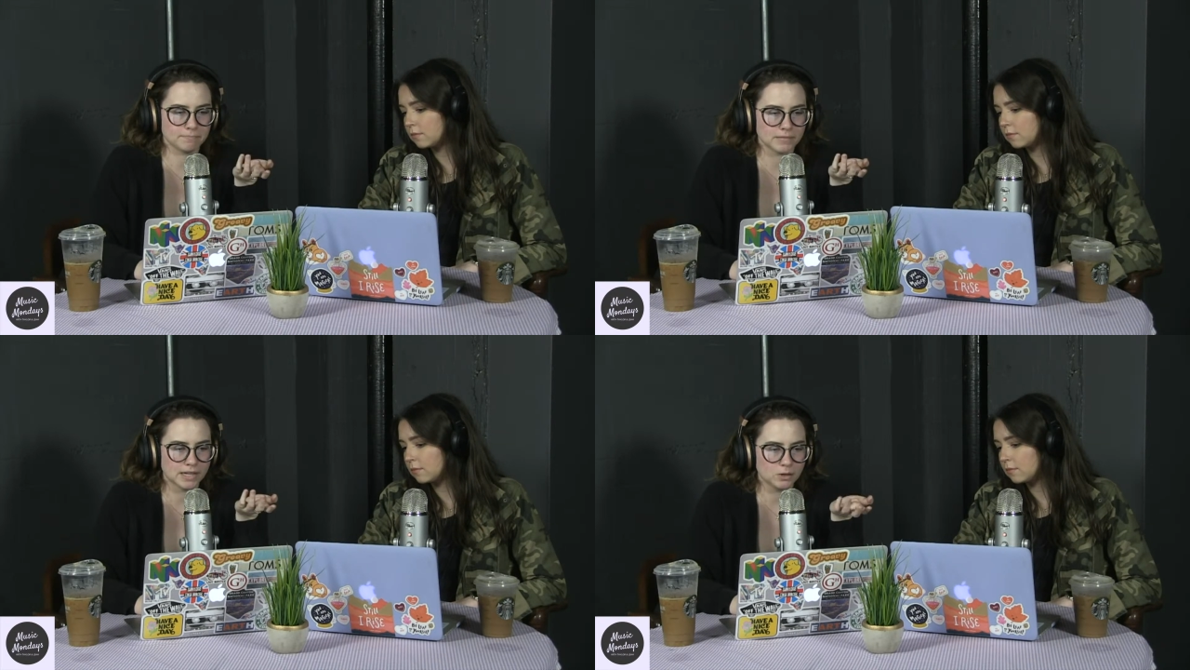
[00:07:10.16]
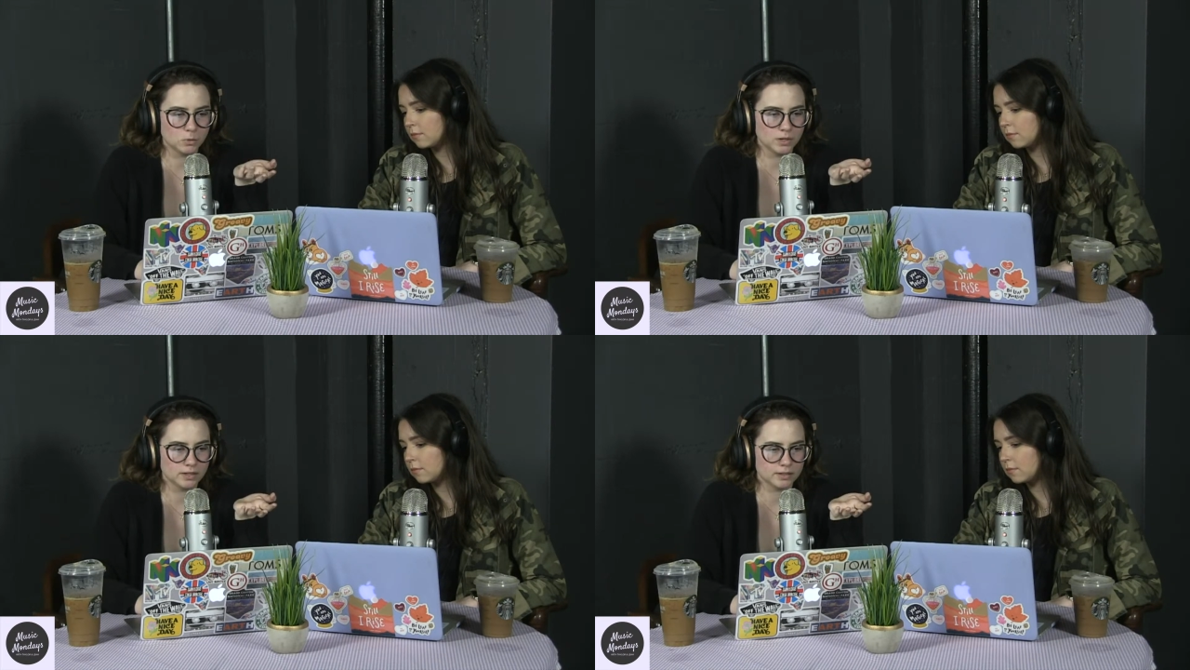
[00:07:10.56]
Speaker 1: I don't
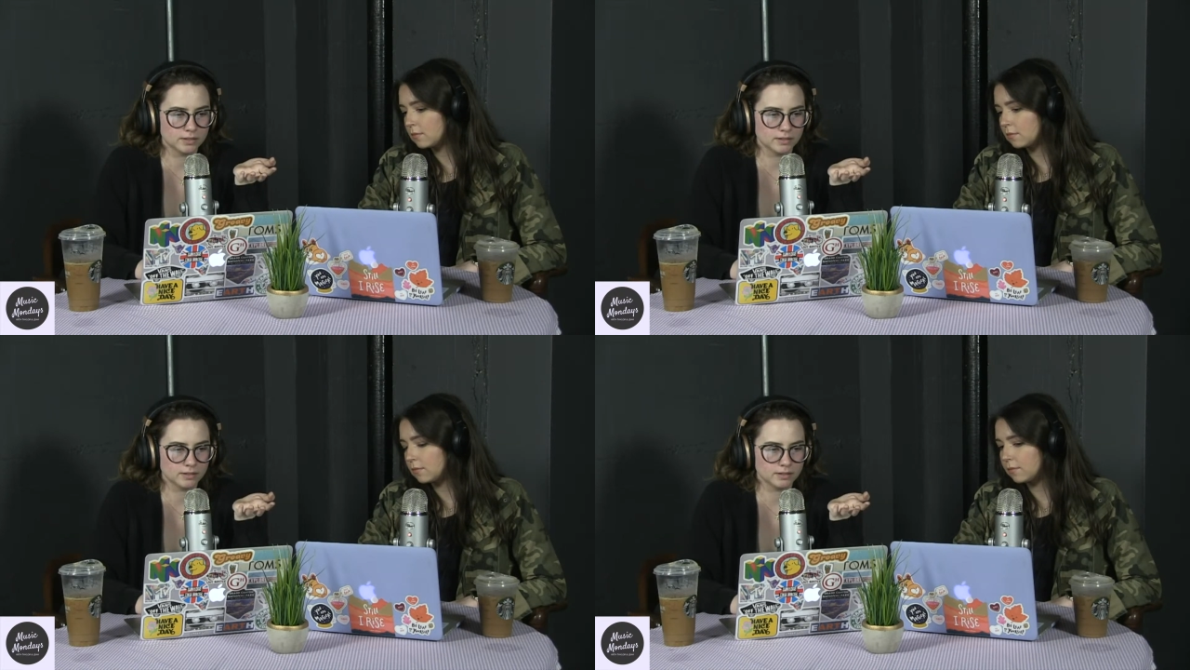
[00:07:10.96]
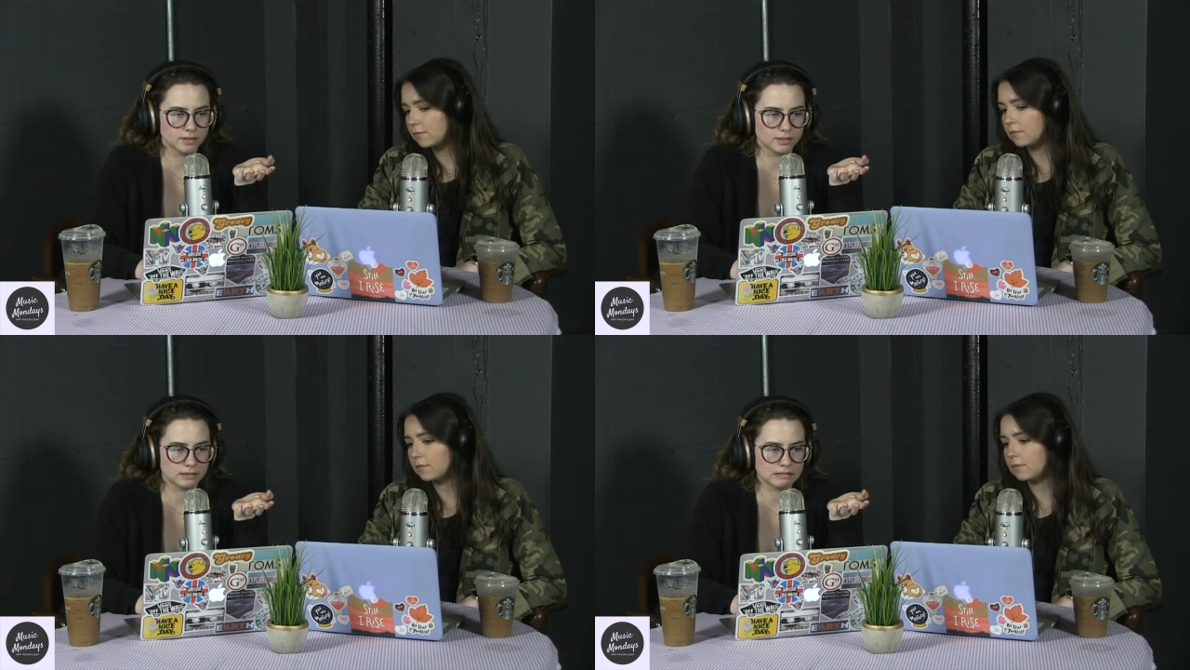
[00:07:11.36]
want
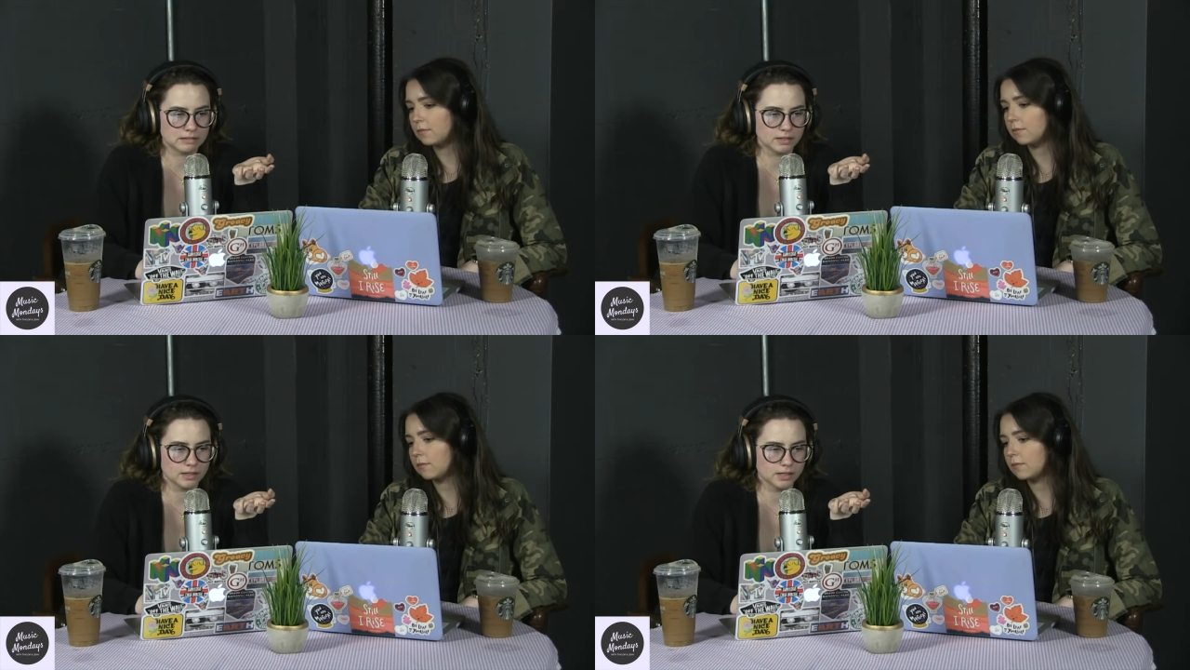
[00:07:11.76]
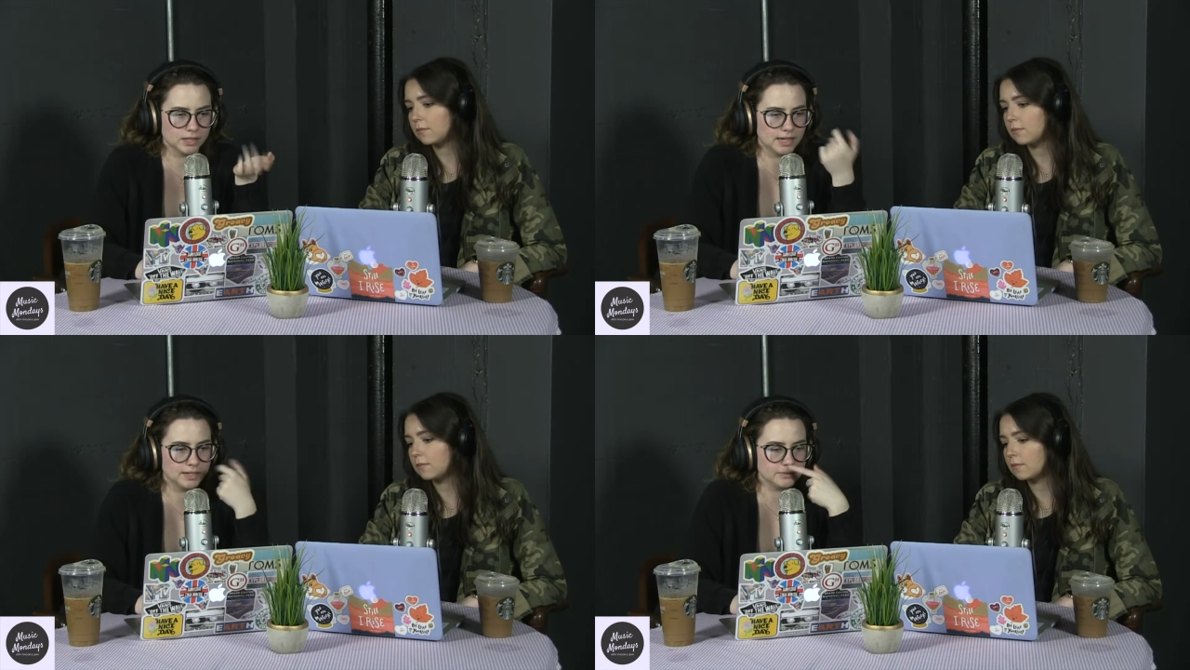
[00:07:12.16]
a
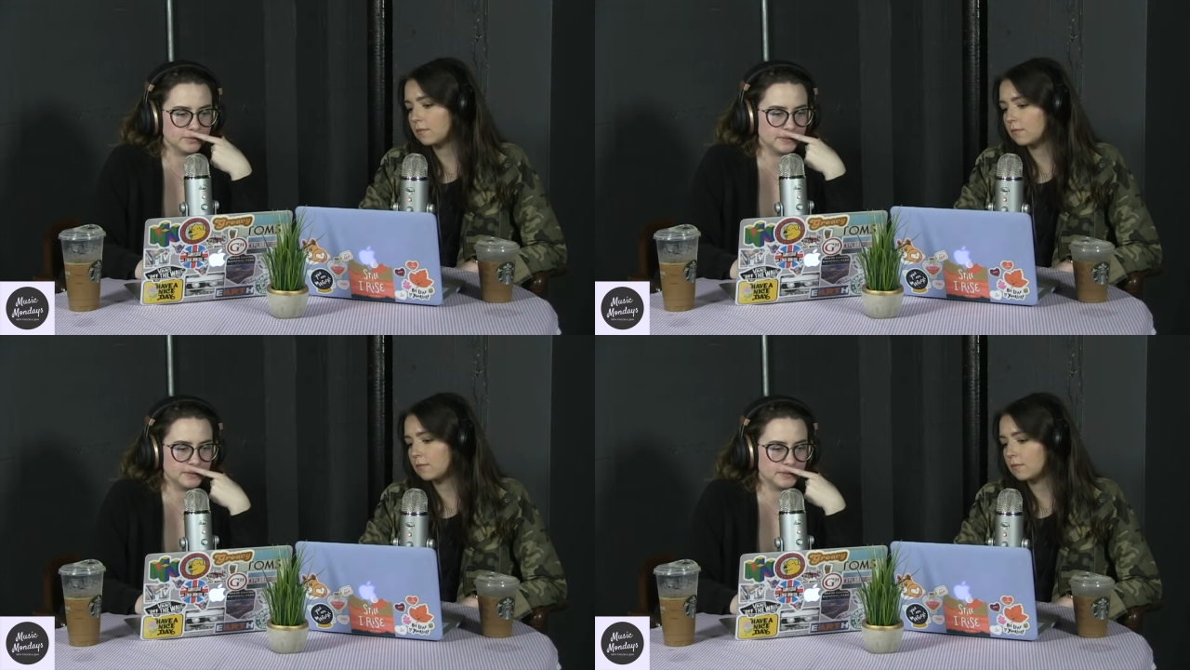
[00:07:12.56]
lot of them.